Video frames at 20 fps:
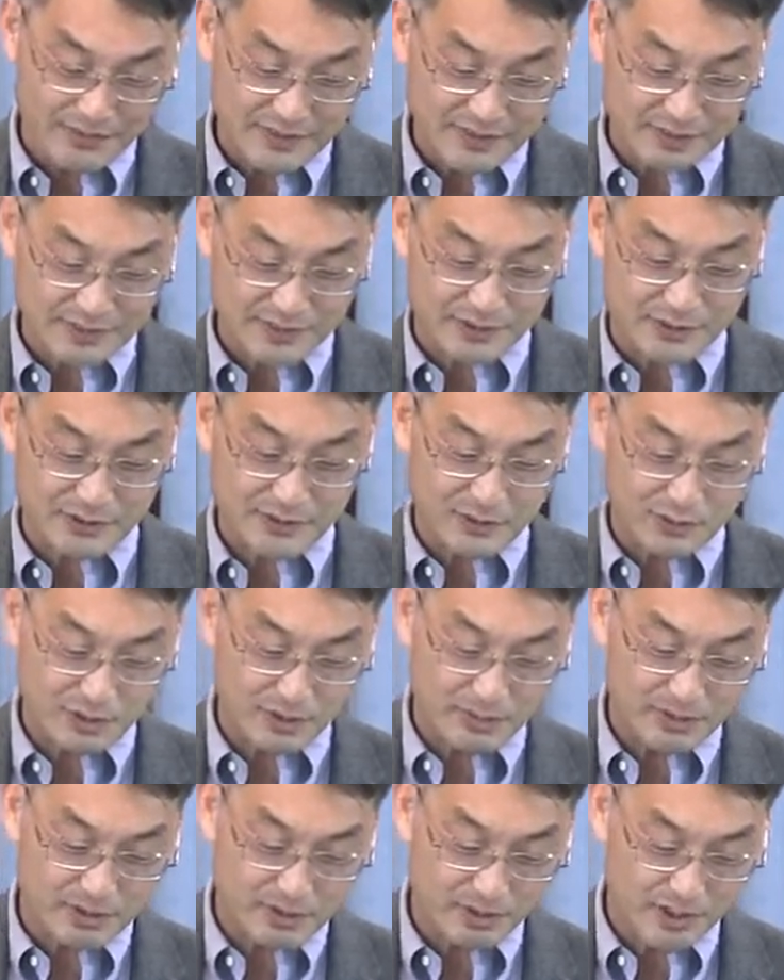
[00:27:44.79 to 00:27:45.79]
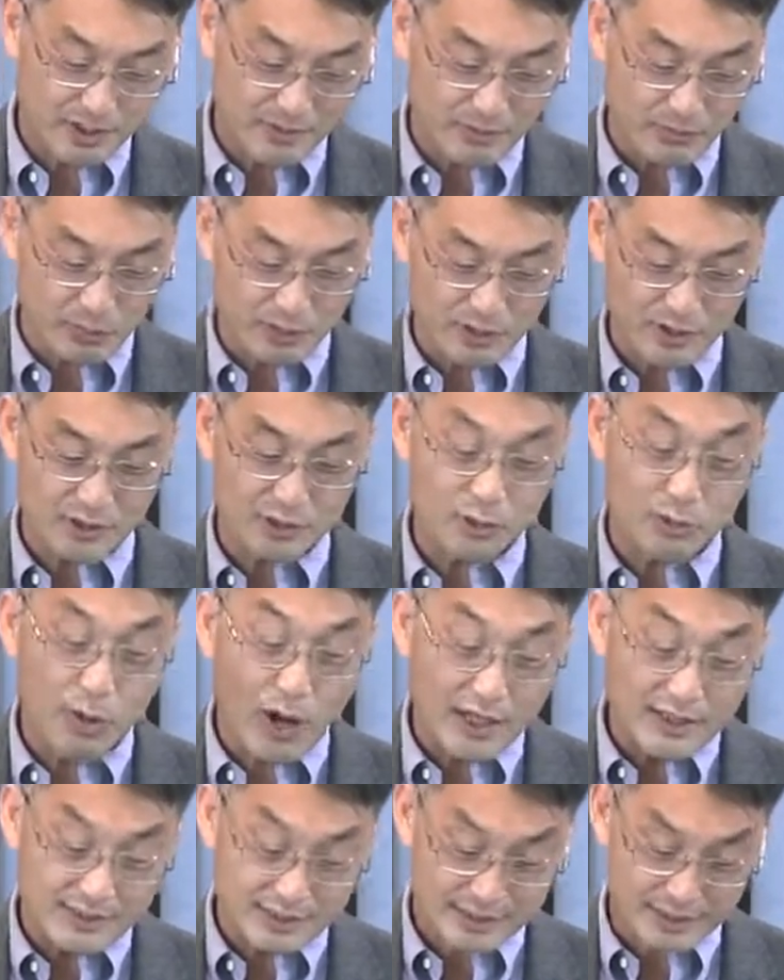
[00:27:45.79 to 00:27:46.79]
visited a strip club more than
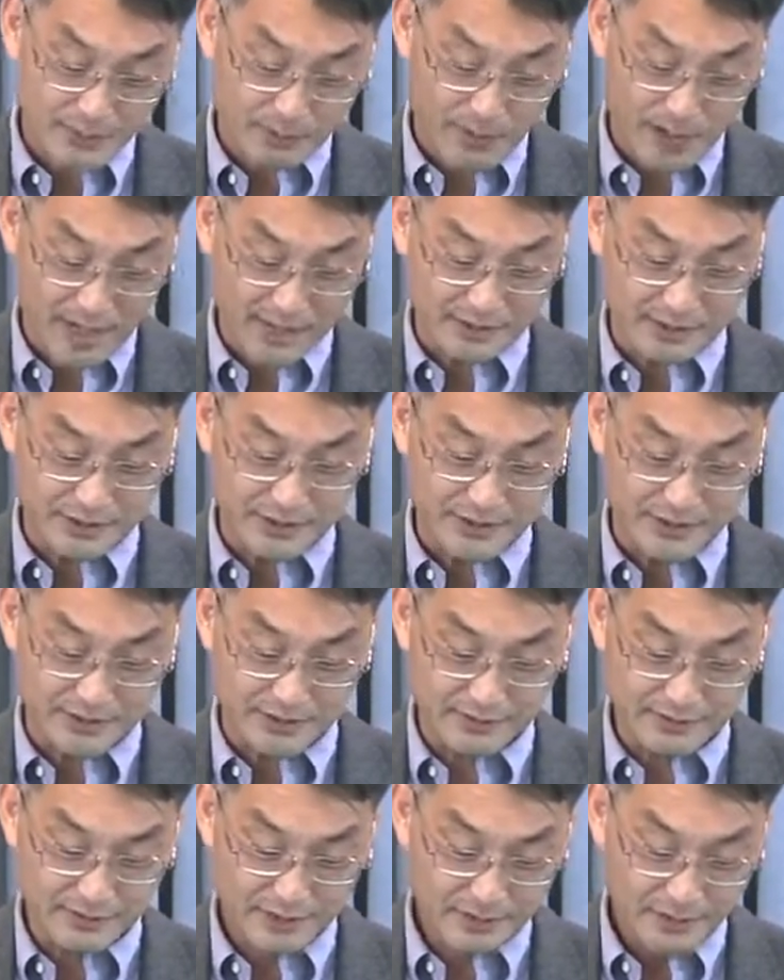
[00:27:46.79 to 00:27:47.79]
twice in the past year,